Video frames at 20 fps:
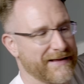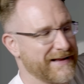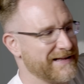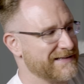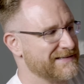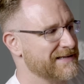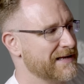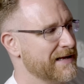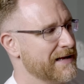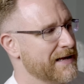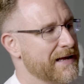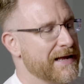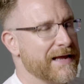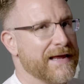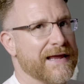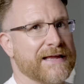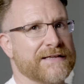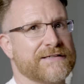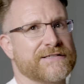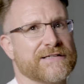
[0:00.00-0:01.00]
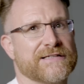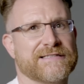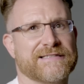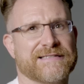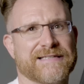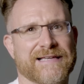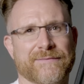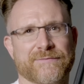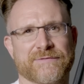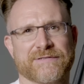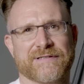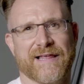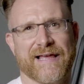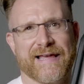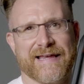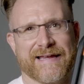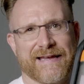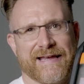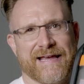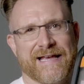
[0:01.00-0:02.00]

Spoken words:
Like it just seems like